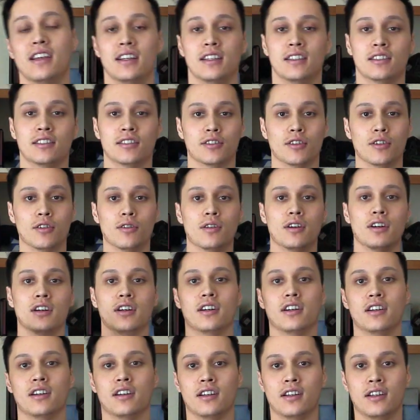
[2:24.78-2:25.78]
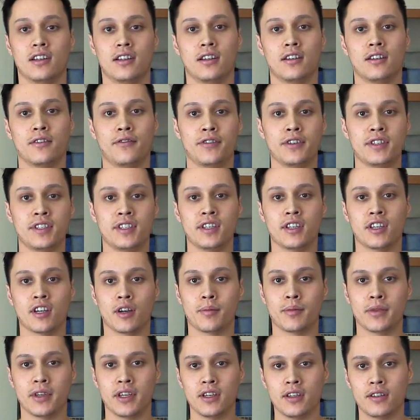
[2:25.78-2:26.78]
So, uh, physique
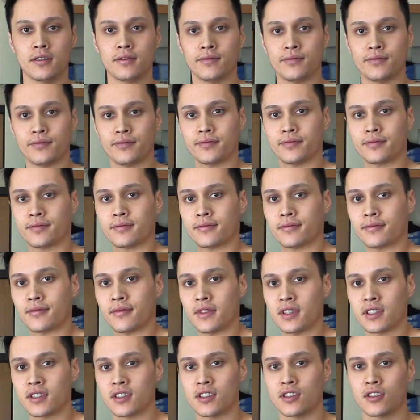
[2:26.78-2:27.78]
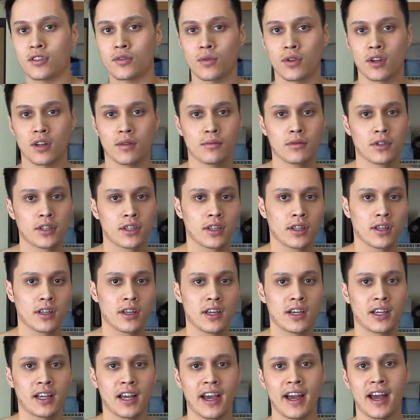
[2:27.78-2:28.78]
update. This is what I'm looking
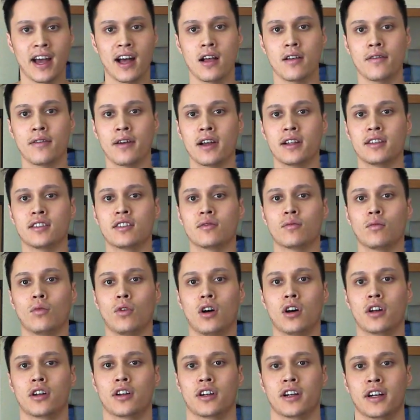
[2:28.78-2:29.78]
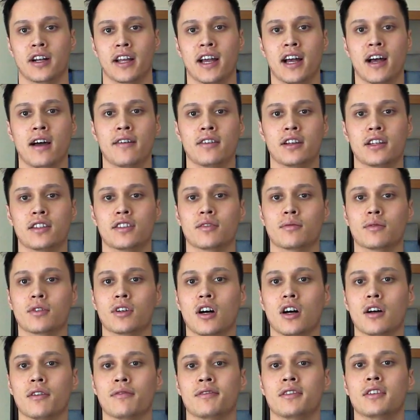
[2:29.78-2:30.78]
like. I have had some water and I have had some
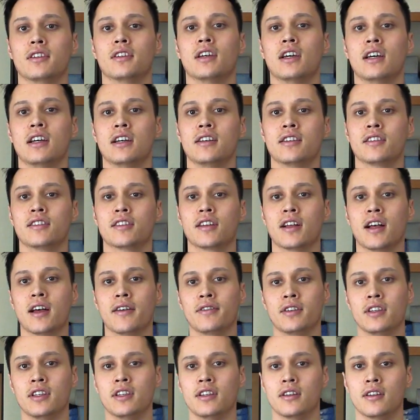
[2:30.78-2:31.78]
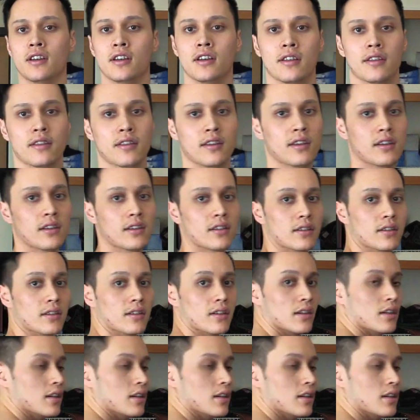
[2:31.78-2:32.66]
coffee. Still haven't eaten anything.